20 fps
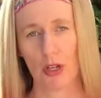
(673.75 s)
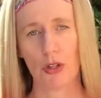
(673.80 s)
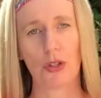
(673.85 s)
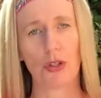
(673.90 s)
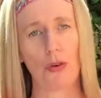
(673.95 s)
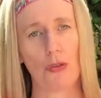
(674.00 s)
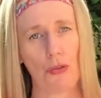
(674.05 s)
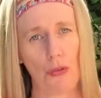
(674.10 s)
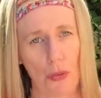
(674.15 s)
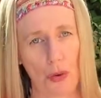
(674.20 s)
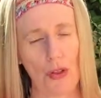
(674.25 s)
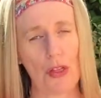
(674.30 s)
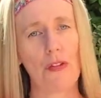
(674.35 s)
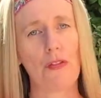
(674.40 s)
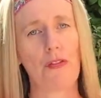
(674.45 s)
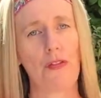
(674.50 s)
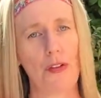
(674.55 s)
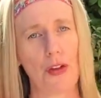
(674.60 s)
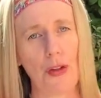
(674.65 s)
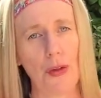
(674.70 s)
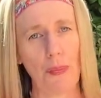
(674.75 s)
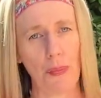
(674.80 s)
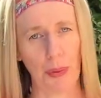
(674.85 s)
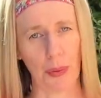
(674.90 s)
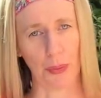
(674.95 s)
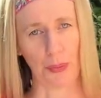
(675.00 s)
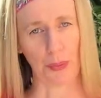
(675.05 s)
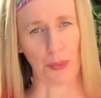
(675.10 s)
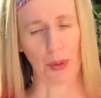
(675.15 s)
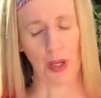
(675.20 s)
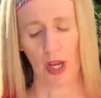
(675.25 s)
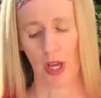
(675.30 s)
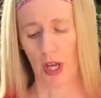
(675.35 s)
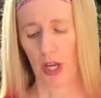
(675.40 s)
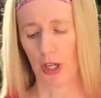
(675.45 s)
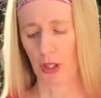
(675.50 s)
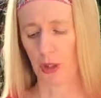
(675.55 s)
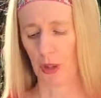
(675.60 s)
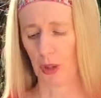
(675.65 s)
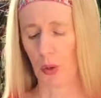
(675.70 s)
So for the full moon,
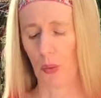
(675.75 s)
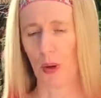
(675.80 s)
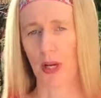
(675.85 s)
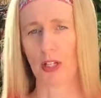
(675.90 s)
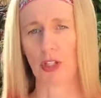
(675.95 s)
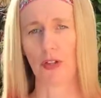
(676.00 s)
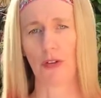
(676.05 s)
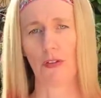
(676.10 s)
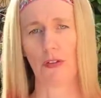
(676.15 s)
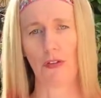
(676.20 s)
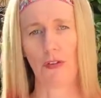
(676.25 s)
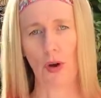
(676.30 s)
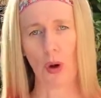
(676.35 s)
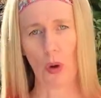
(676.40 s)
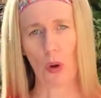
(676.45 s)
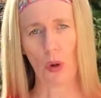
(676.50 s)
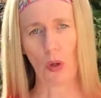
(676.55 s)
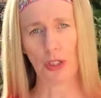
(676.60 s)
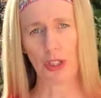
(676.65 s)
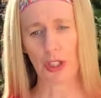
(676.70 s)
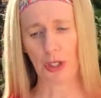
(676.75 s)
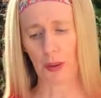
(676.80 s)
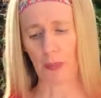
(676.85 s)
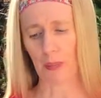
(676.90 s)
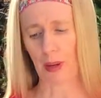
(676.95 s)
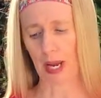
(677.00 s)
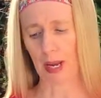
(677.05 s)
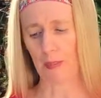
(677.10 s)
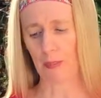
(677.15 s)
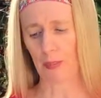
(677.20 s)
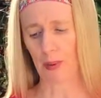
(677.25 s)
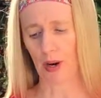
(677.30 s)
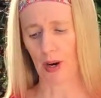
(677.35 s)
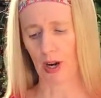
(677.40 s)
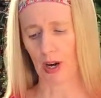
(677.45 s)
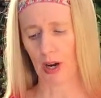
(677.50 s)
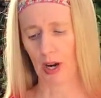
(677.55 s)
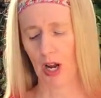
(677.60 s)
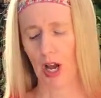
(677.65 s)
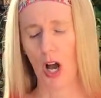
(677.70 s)
you're going to fold your
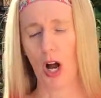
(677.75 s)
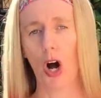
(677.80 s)
paper